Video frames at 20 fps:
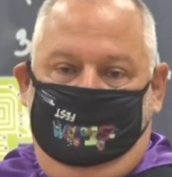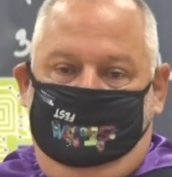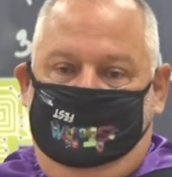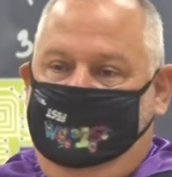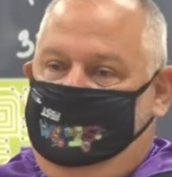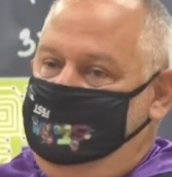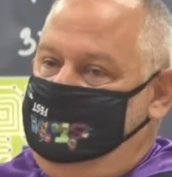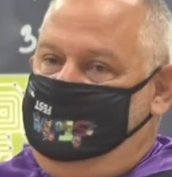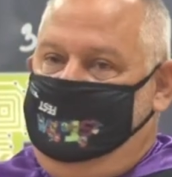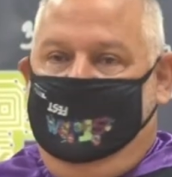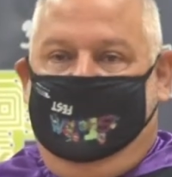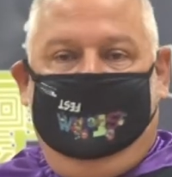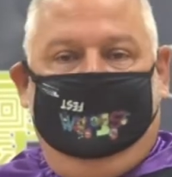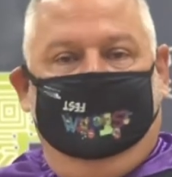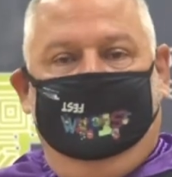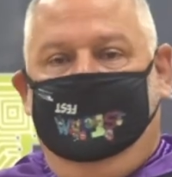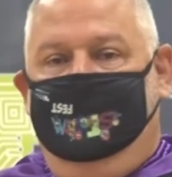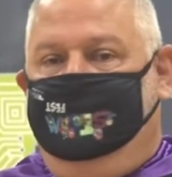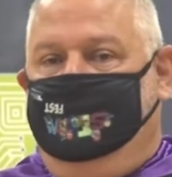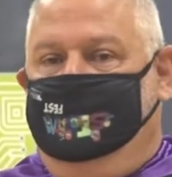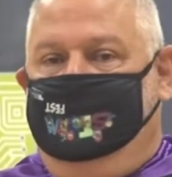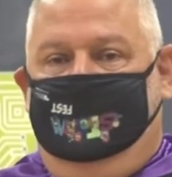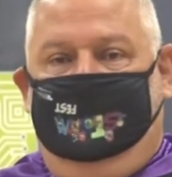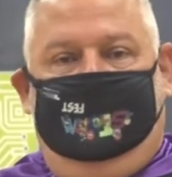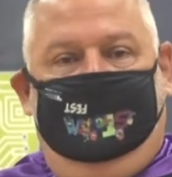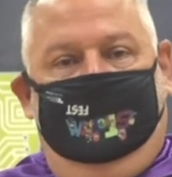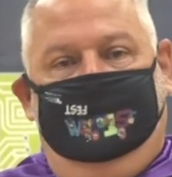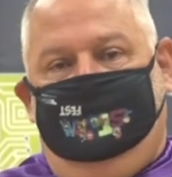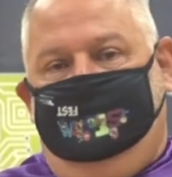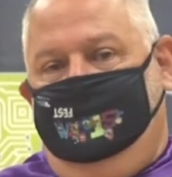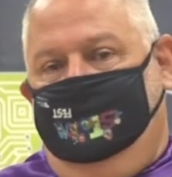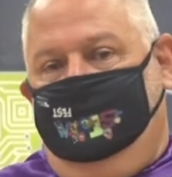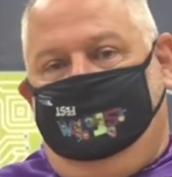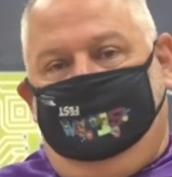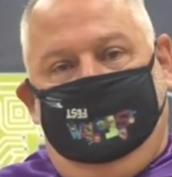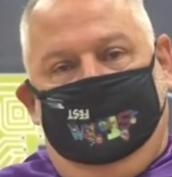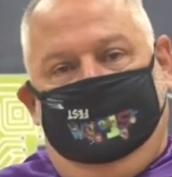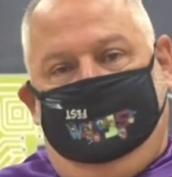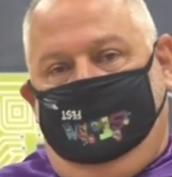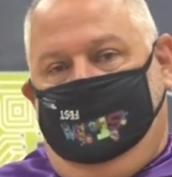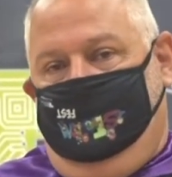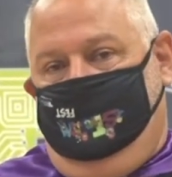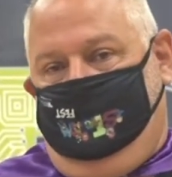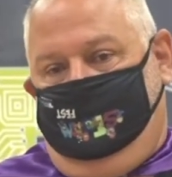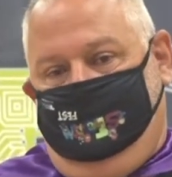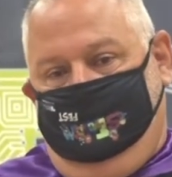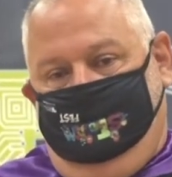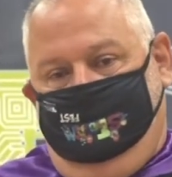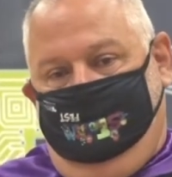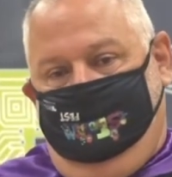because God love him, he can't shoot free throws.